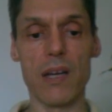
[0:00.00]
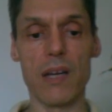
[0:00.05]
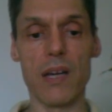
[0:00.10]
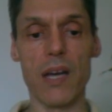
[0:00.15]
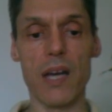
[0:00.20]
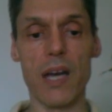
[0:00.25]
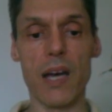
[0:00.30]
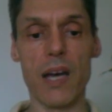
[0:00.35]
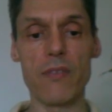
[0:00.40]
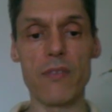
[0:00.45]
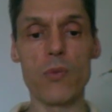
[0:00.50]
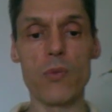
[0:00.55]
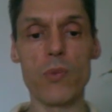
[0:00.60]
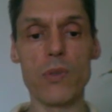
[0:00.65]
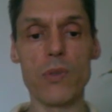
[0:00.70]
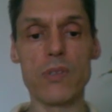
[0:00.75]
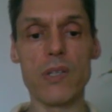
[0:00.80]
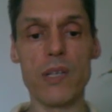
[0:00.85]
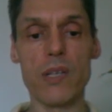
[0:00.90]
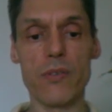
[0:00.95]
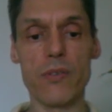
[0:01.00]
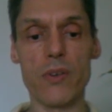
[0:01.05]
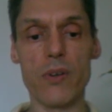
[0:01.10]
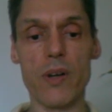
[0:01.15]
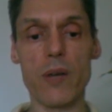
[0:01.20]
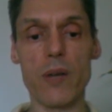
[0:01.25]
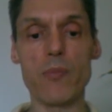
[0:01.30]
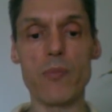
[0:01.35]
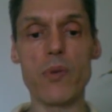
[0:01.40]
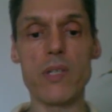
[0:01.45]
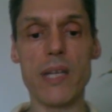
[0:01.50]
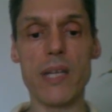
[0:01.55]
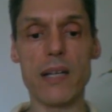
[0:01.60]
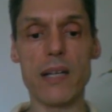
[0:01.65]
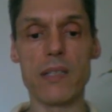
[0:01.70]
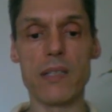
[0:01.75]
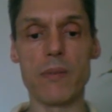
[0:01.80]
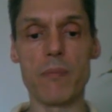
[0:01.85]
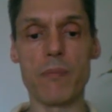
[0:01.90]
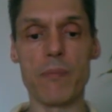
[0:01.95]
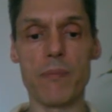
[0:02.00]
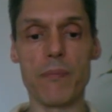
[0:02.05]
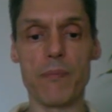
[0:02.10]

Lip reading: heaven will deliver and protect him.